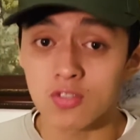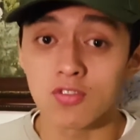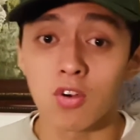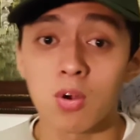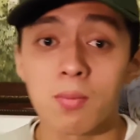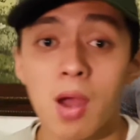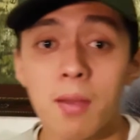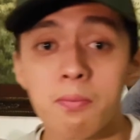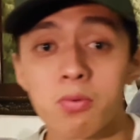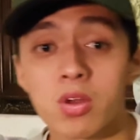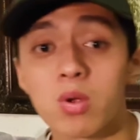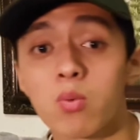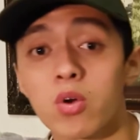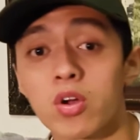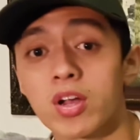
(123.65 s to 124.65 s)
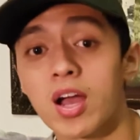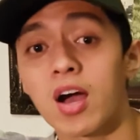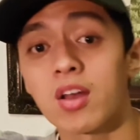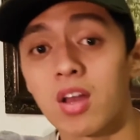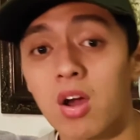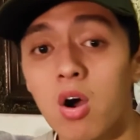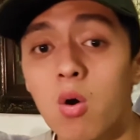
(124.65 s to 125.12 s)
For my
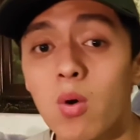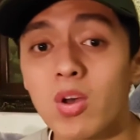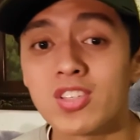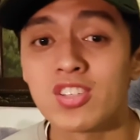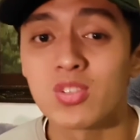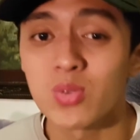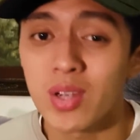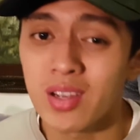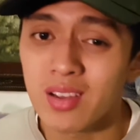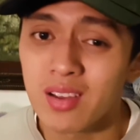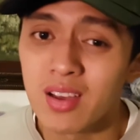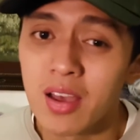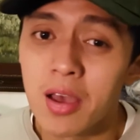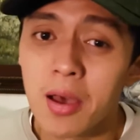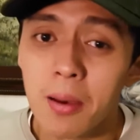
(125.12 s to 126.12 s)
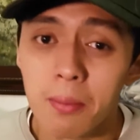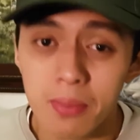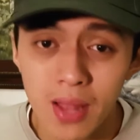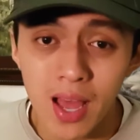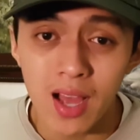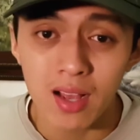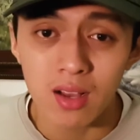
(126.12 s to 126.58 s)
pre-workout, I always drink
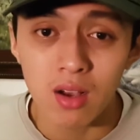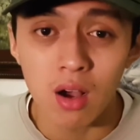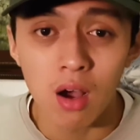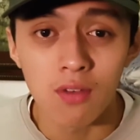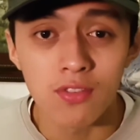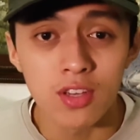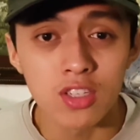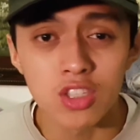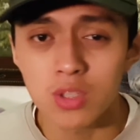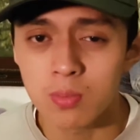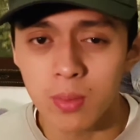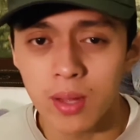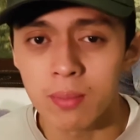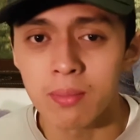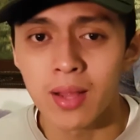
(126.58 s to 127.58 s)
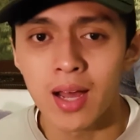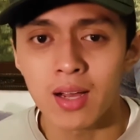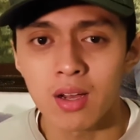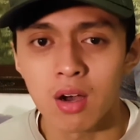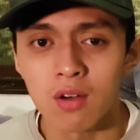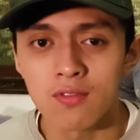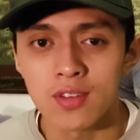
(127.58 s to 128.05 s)
black coffee, just plain black
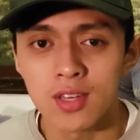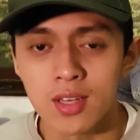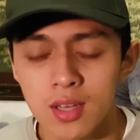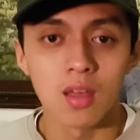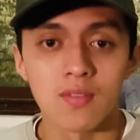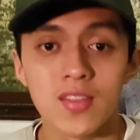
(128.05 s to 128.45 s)
coffee.